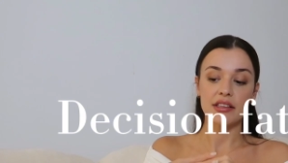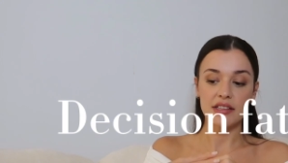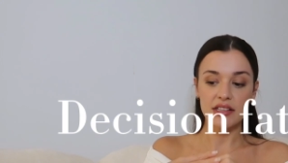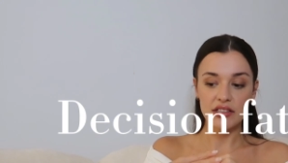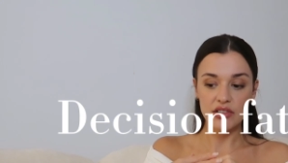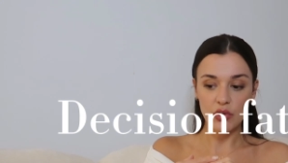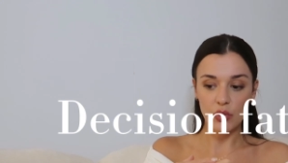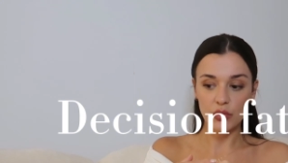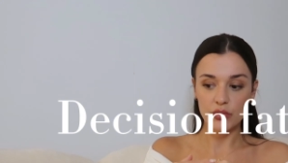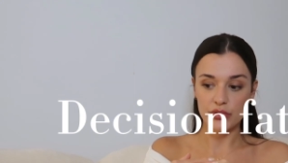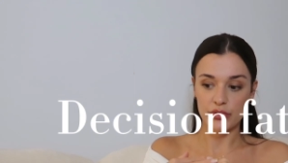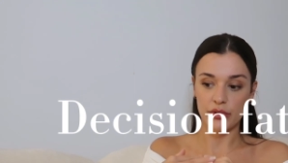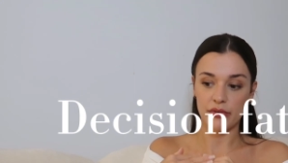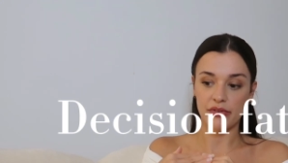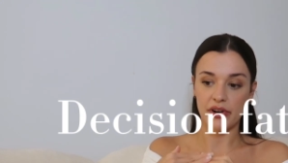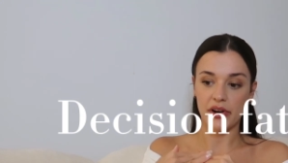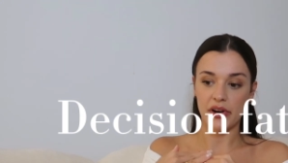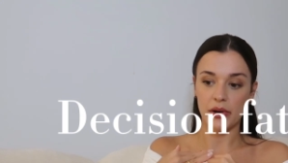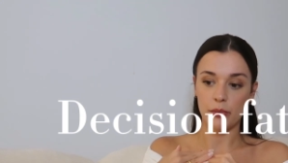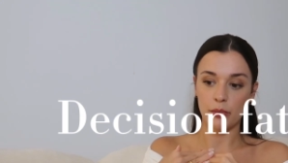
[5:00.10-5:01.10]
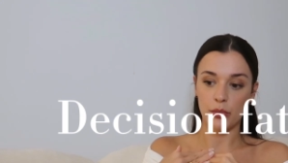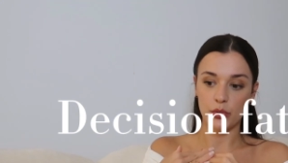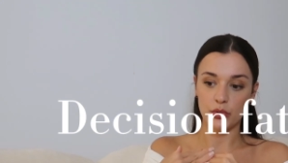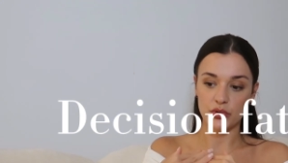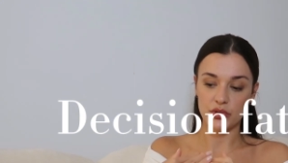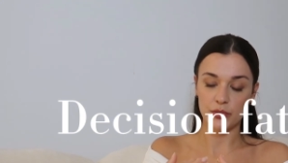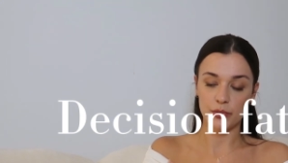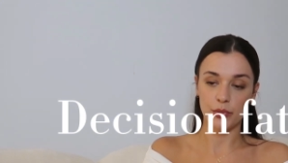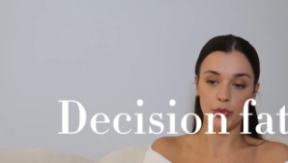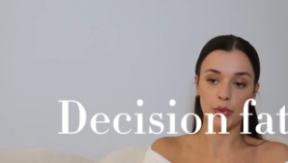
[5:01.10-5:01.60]
This is also a very
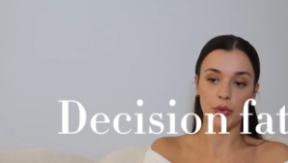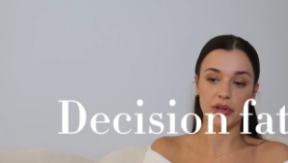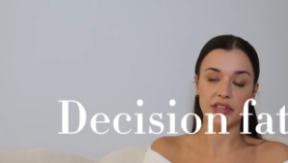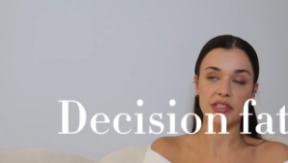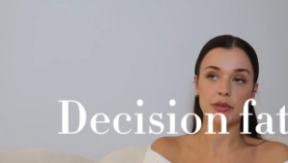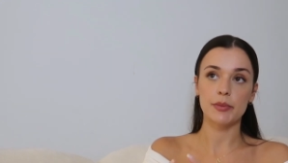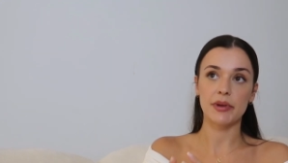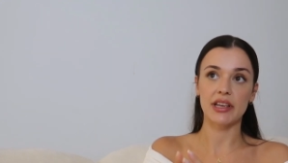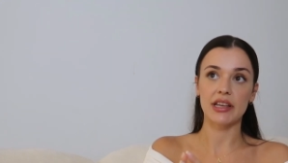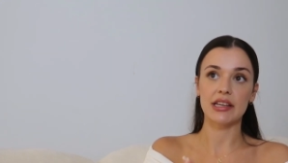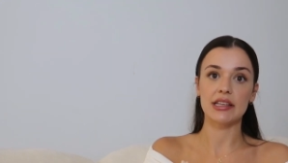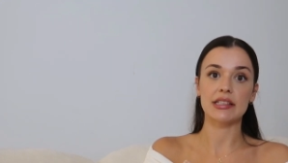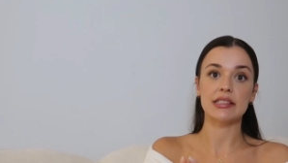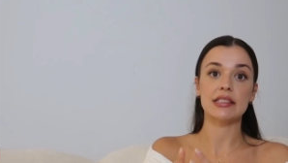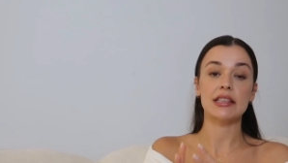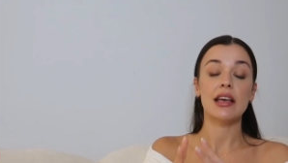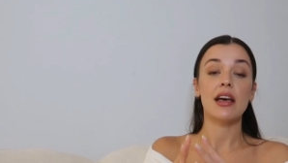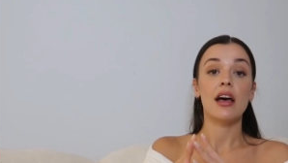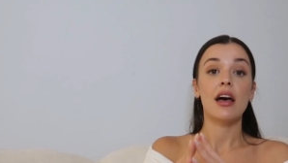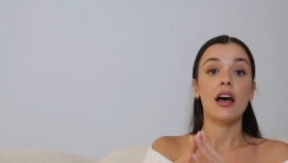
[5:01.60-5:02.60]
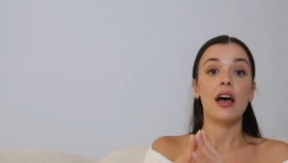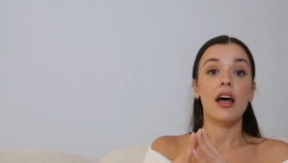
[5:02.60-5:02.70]
important point because